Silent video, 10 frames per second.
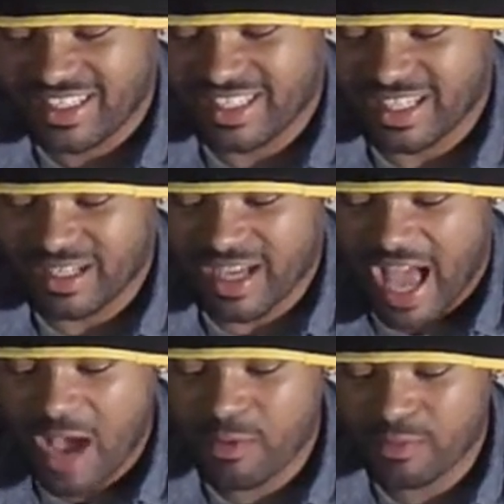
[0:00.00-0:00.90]
the
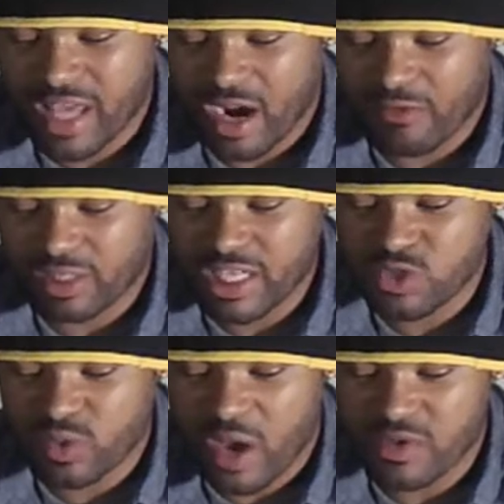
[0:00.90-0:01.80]
album that I
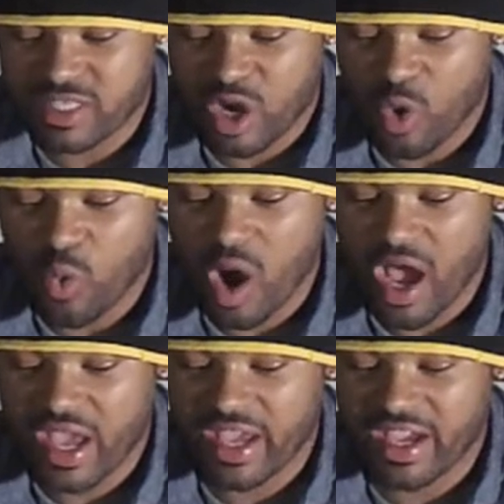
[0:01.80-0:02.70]
released when I was in
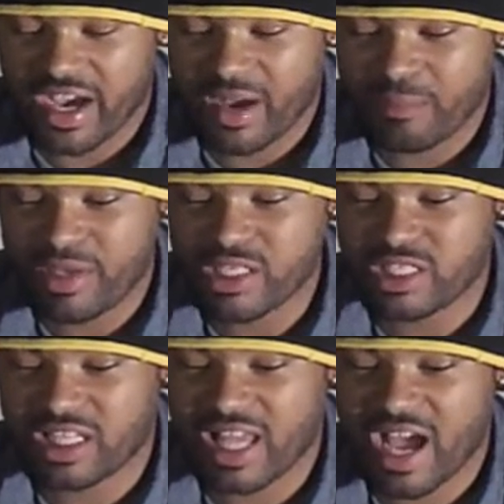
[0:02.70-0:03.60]
Hawaii,
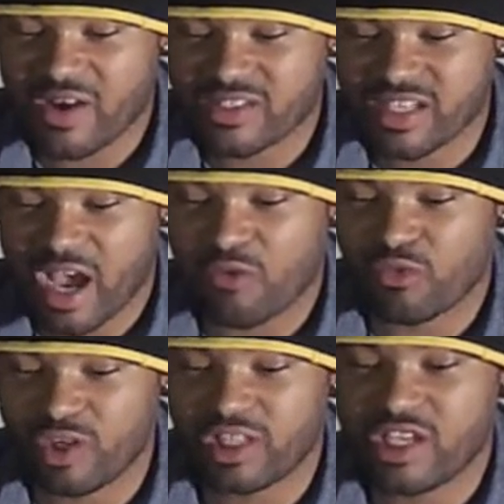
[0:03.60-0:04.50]
Peach Clouds, I
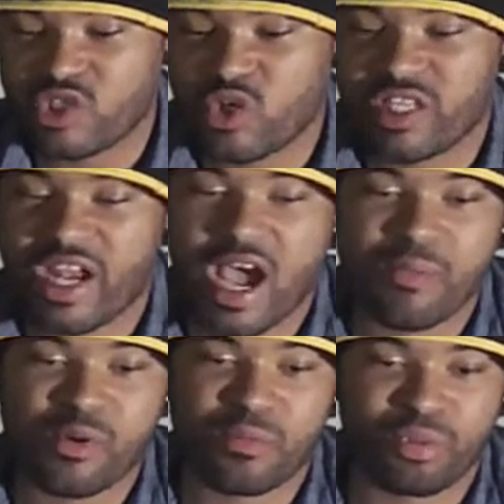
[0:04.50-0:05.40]
really enjoyed that
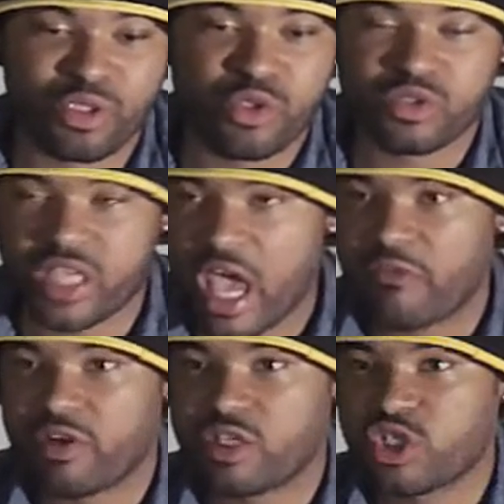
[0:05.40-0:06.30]
album. Produced
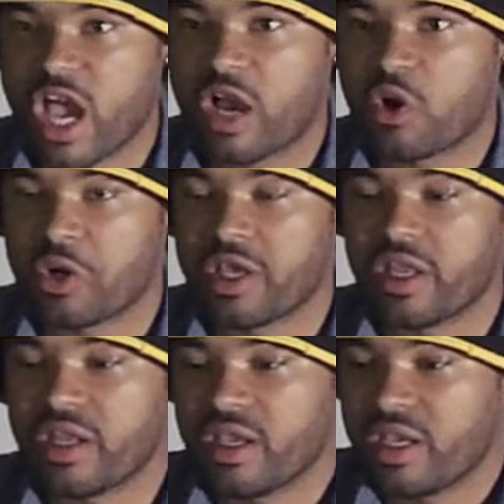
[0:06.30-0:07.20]
every track on it.
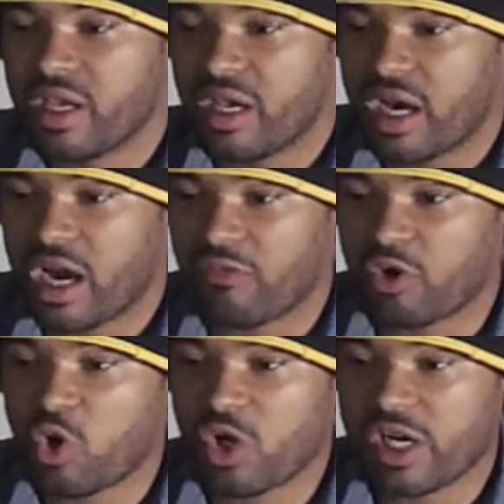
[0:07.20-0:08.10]
I
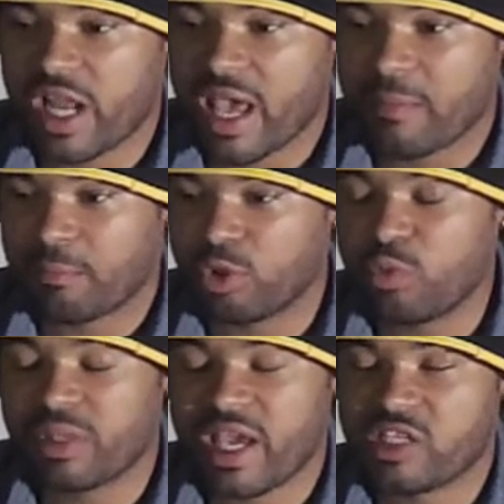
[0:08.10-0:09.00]
recorded at
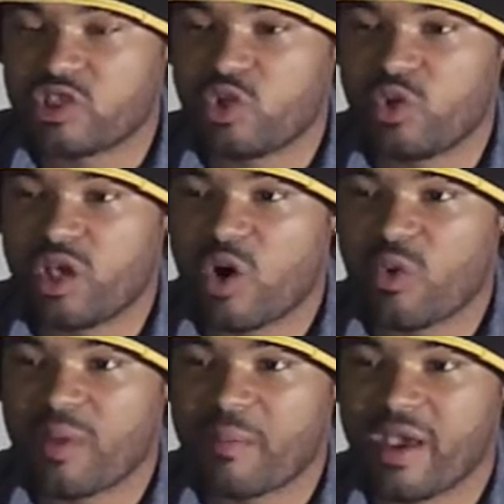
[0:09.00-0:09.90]
Blue Planet Studio
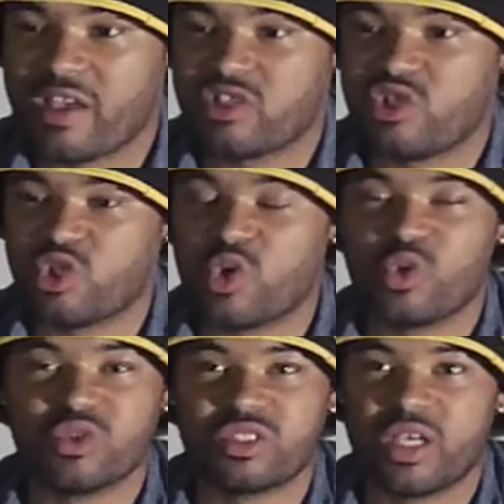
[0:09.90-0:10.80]
with my man
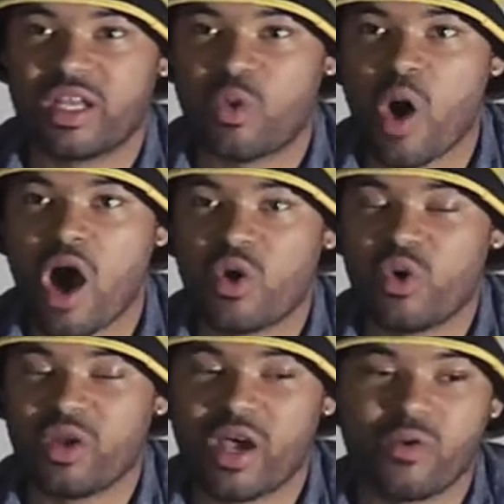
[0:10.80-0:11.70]
Jules in
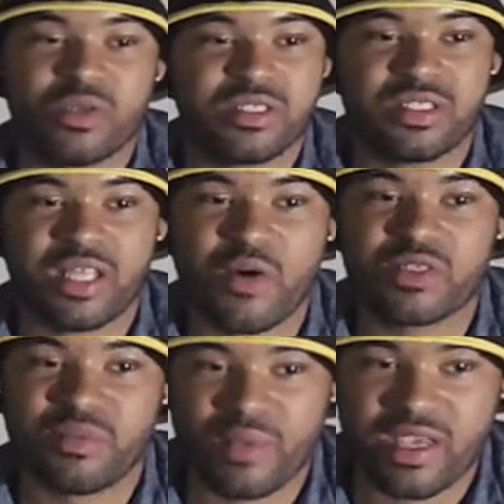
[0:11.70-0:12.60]
Oahu. That was
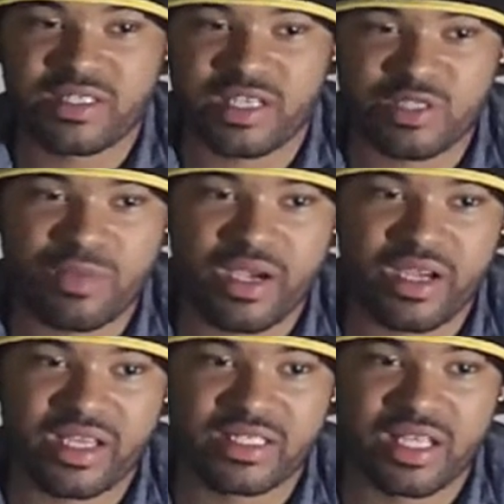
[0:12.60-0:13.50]
an amazing
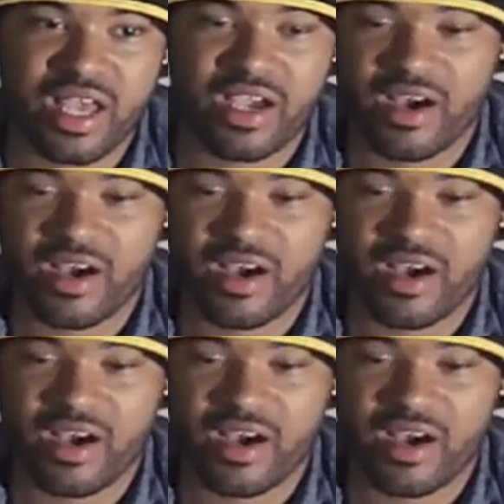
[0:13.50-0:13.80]
experience. Like